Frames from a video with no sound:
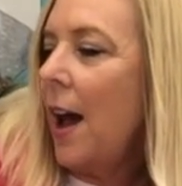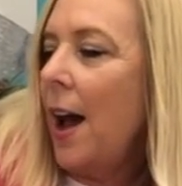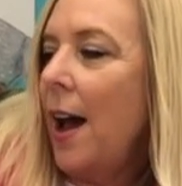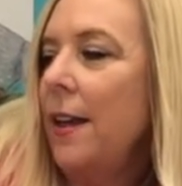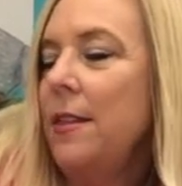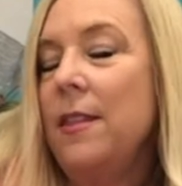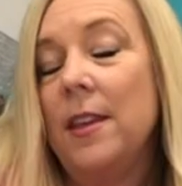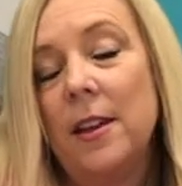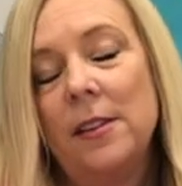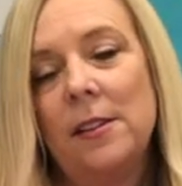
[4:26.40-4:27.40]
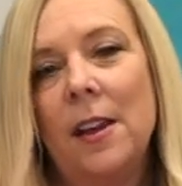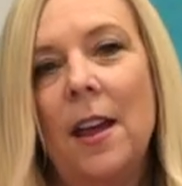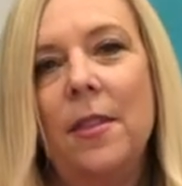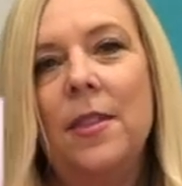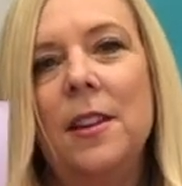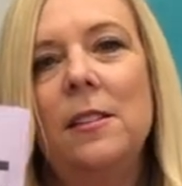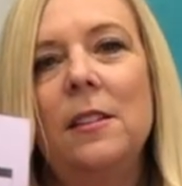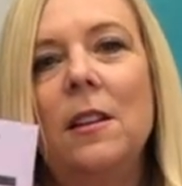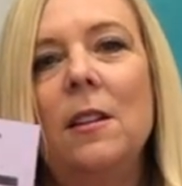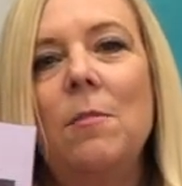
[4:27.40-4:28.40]
On this
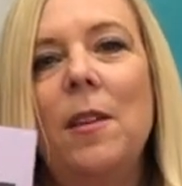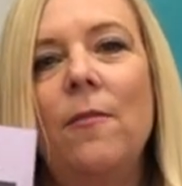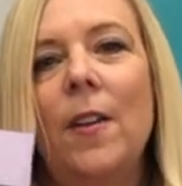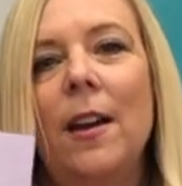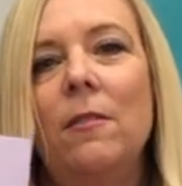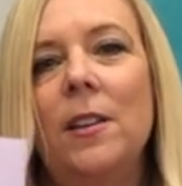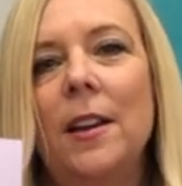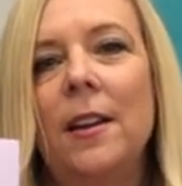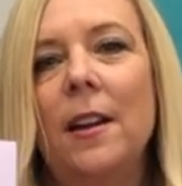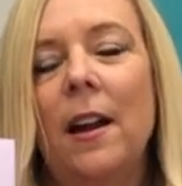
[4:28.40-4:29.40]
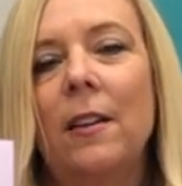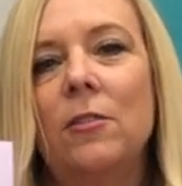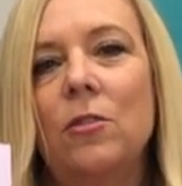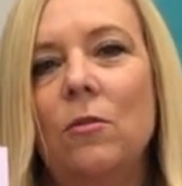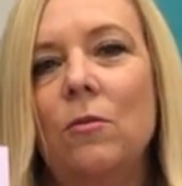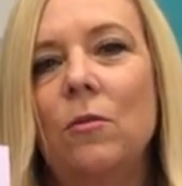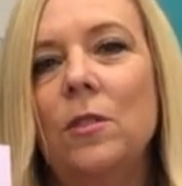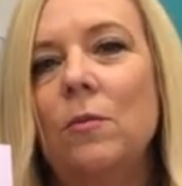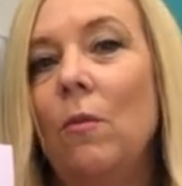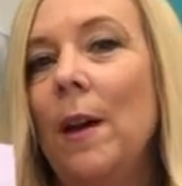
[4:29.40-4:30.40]
is going to be found in our
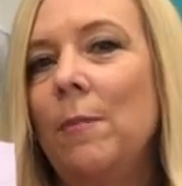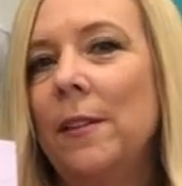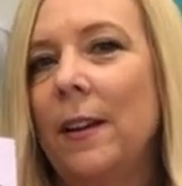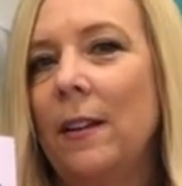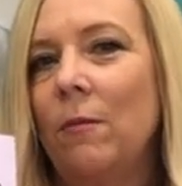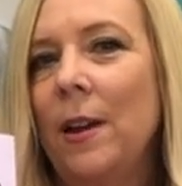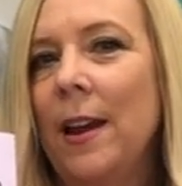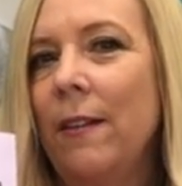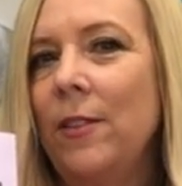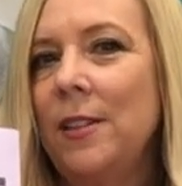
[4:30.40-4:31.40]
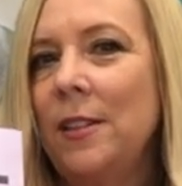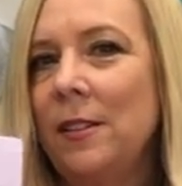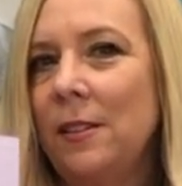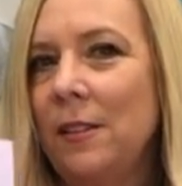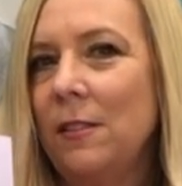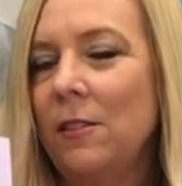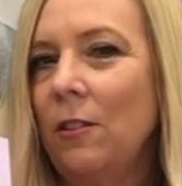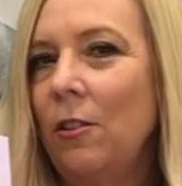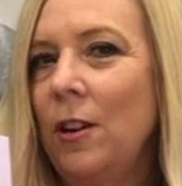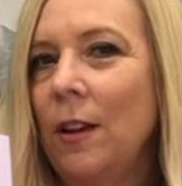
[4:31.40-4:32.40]
school's website. We have a distance
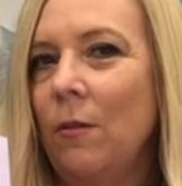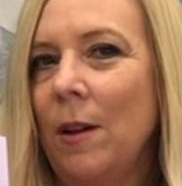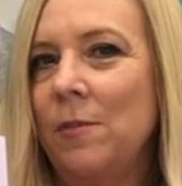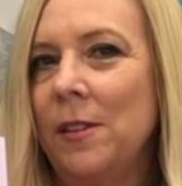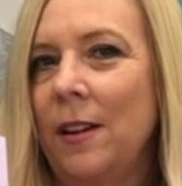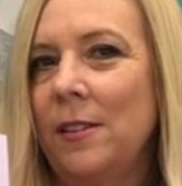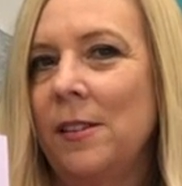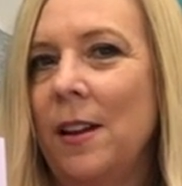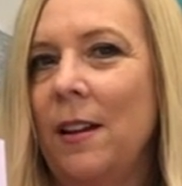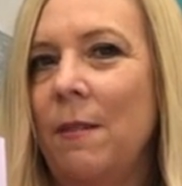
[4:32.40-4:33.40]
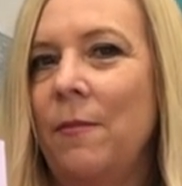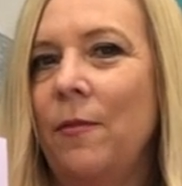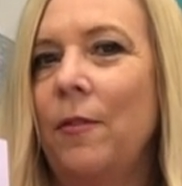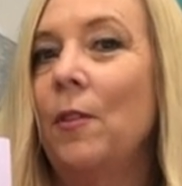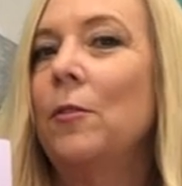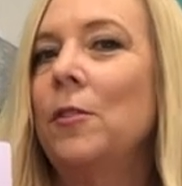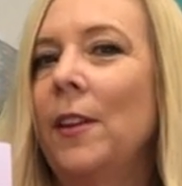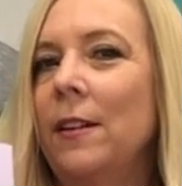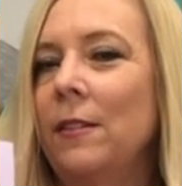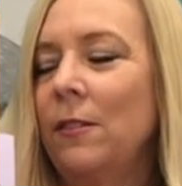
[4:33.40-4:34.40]
learning website set up for
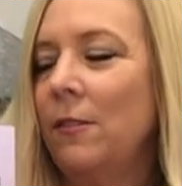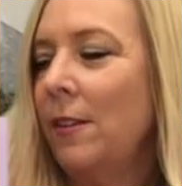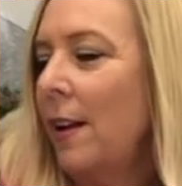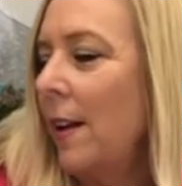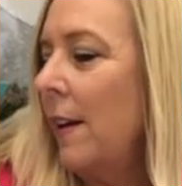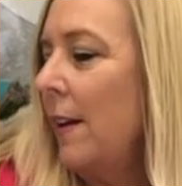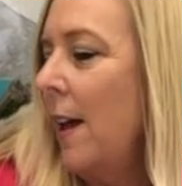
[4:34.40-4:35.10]
Santa Susana.